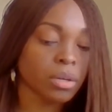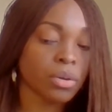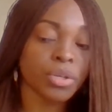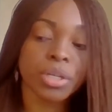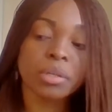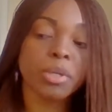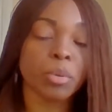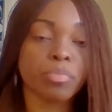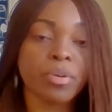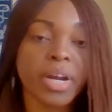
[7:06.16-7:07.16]
Or you can be
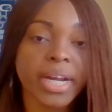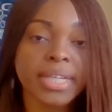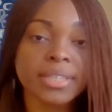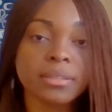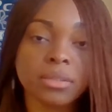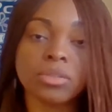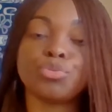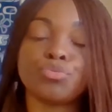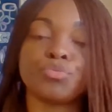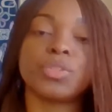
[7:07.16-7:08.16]
appraised,
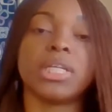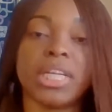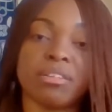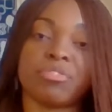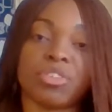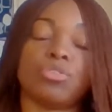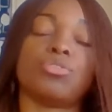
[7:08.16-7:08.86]
you've given.